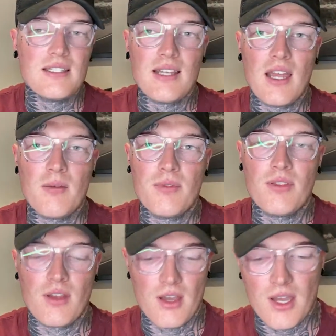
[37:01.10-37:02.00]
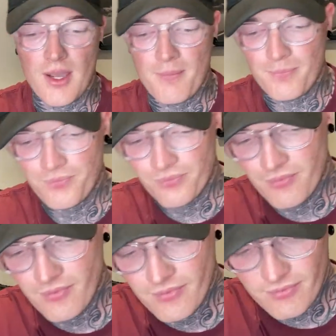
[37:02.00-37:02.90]
depth, and
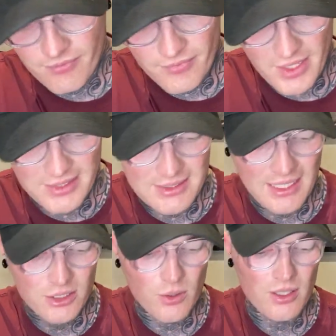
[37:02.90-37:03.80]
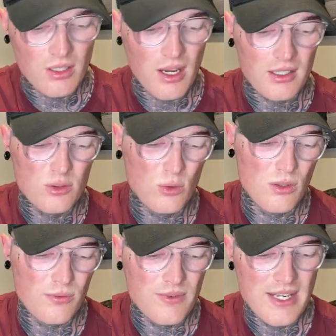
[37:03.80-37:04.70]
tattooing like sort
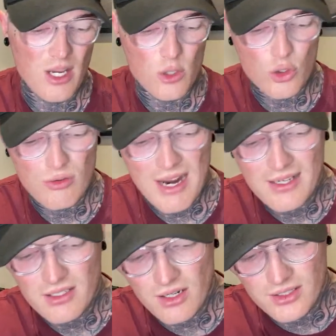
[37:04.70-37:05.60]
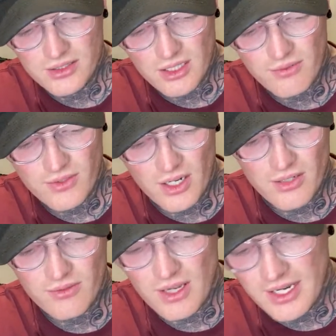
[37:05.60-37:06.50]
of neo-trad kind of stuff, kind
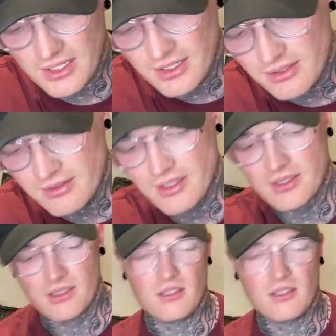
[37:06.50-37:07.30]
of like here's